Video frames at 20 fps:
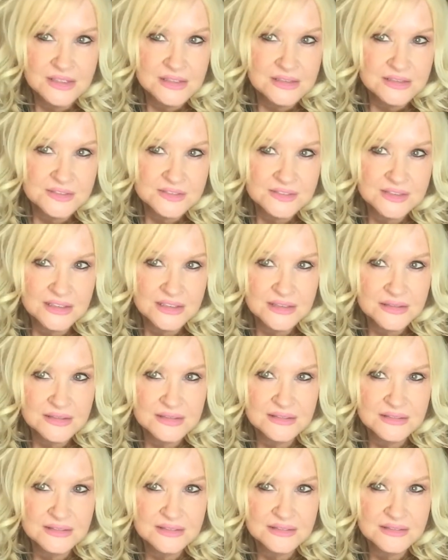See,
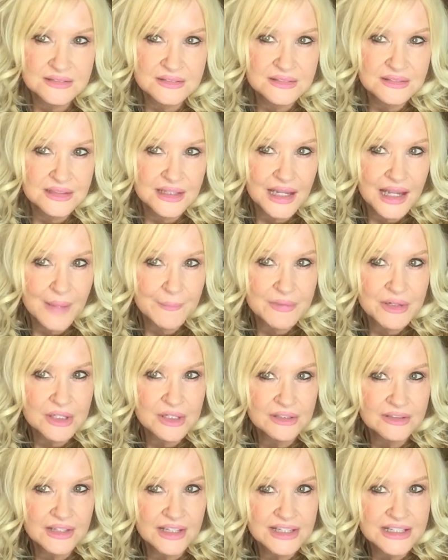I'm going to
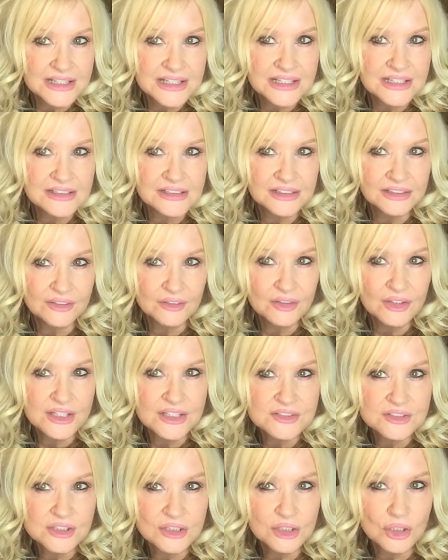lay it in there.
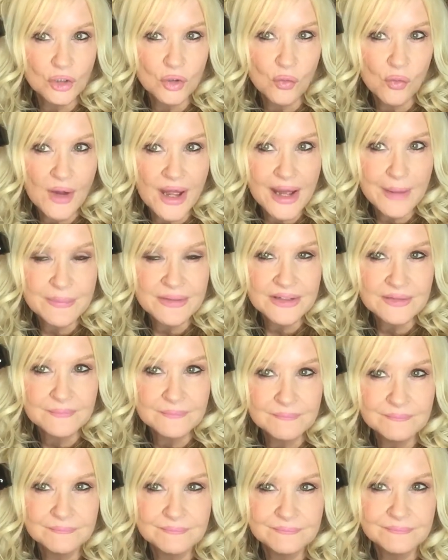It's going to grab it
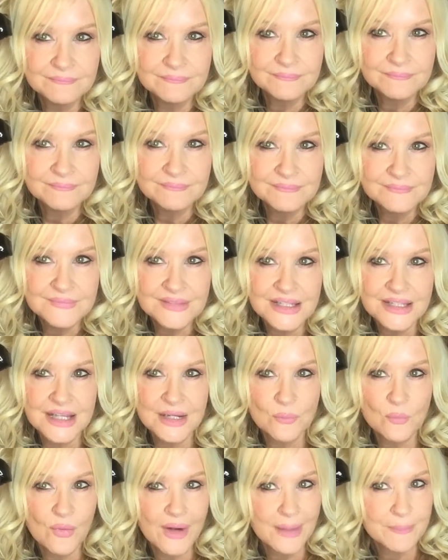
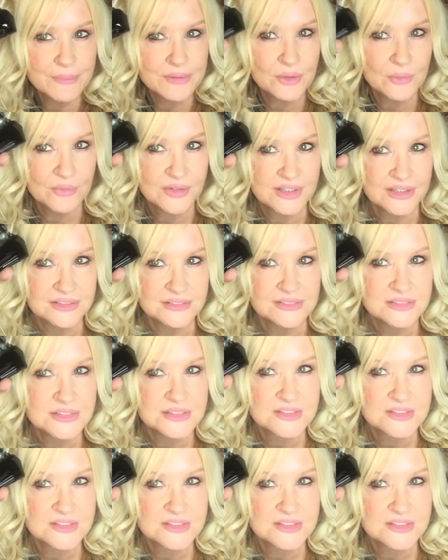and wrap it around.